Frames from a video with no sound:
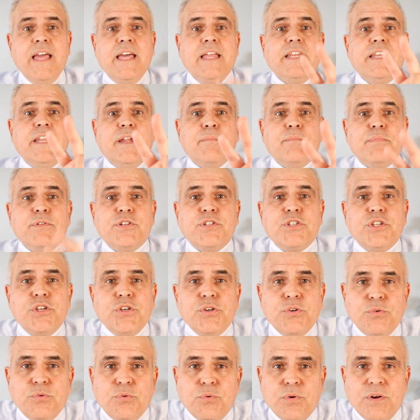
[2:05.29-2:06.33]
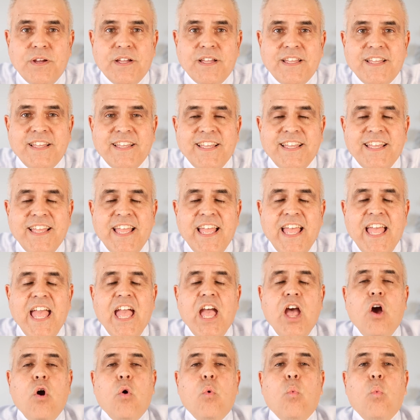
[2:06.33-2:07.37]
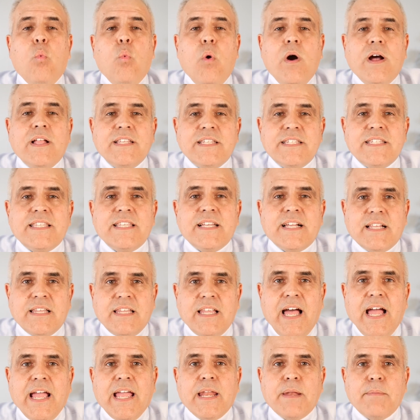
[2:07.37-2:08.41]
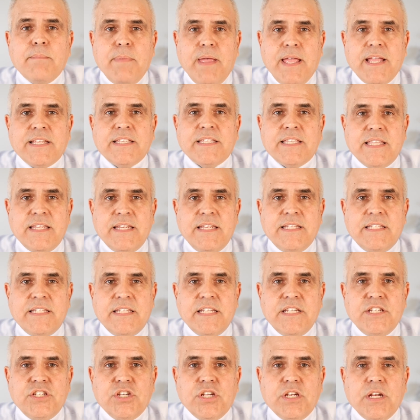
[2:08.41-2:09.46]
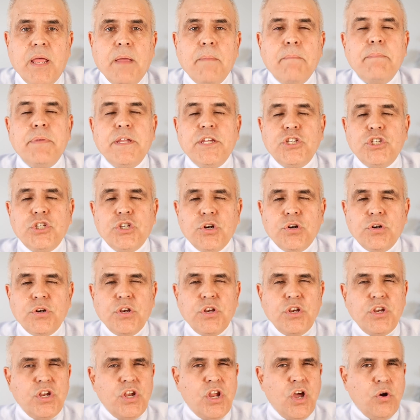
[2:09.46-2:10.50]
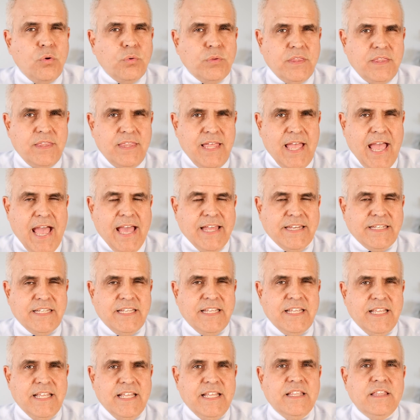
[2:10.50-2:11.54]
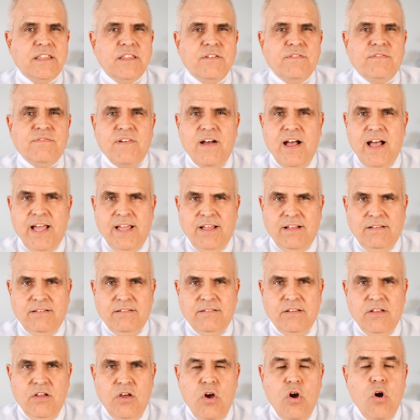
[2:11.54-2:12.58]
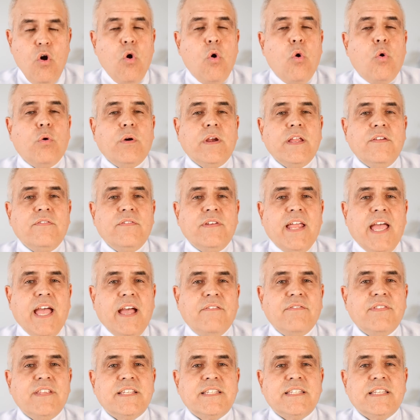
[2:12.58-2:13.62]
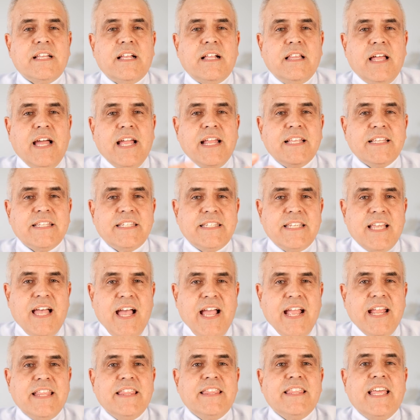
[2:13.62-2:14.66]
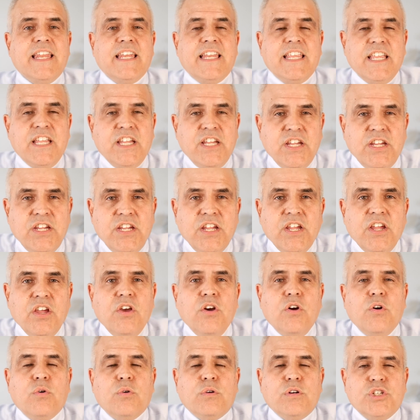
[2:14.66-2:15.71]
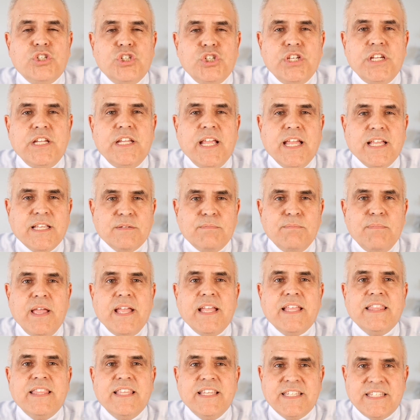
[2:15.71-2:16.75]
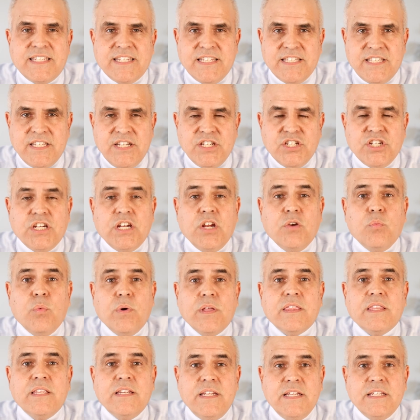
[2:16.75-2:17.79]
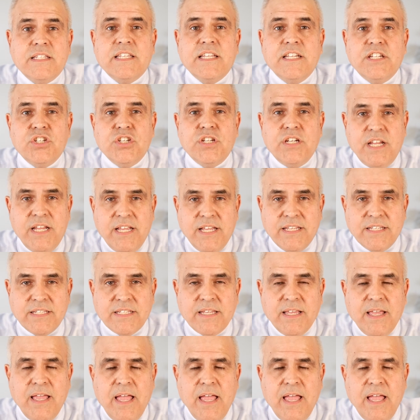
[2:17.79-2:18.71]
Number two, once the client makes the decision, be sure to note that in the file, or even have the client sign that he or she has made this decision and what the decision is.